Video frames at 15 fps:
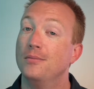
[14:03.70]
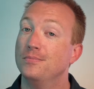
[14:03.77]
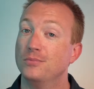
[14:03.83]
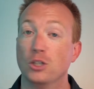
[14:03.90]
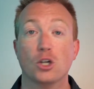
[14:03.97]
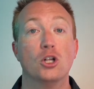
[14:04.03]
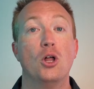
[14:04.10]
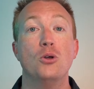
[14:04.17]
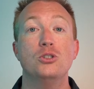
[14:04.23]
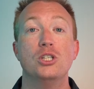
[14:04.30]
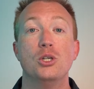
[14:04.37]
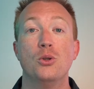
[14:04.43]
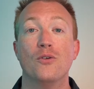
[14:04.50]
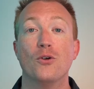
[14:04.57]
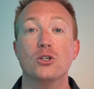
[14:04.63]
They're close to
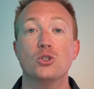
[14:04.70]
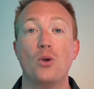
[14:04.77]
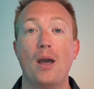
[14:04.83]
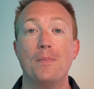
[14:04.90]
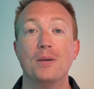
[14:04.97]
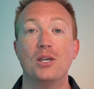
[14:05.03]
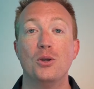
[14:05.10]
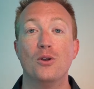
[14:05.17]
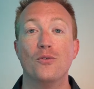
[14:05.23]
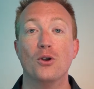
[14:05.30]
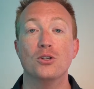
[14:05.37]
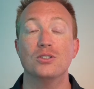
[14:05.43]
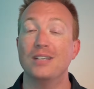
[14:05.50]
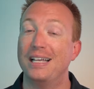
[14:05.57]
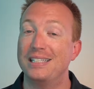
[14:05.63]
Universal Epic
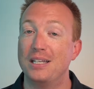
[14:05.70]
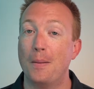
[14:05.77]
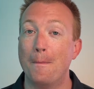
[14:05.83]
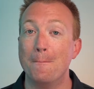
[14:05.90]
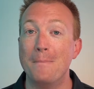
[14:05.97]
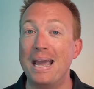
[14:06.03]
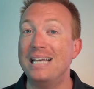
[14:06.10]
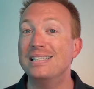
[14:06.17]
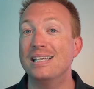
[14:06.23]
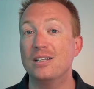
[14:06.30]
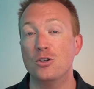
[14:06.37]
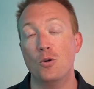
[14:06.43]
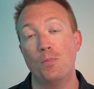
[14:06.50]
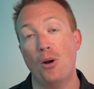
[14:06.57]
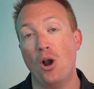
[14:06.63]
Universe. It's an amazing
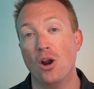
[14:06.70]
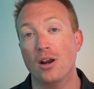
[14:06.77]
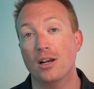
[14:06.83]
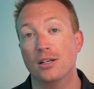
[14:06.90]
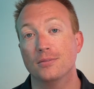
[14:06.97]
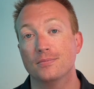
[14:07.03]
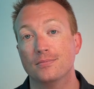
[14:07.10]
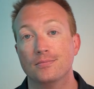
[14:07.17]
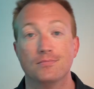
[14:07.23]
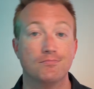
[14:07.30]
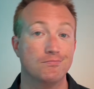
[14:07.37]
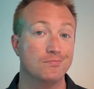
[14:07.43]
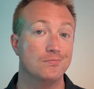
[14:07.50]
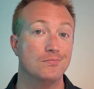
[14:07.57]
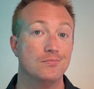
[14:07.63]
new park.
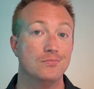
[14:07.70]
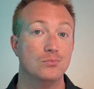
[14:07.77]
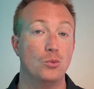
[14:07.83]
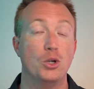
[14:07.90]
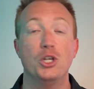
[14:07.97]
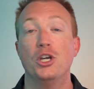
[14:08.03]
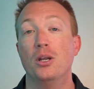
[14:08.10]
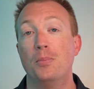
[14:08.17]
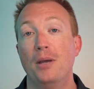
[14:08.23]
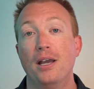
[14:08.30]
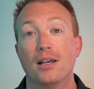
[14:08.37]
What are you going to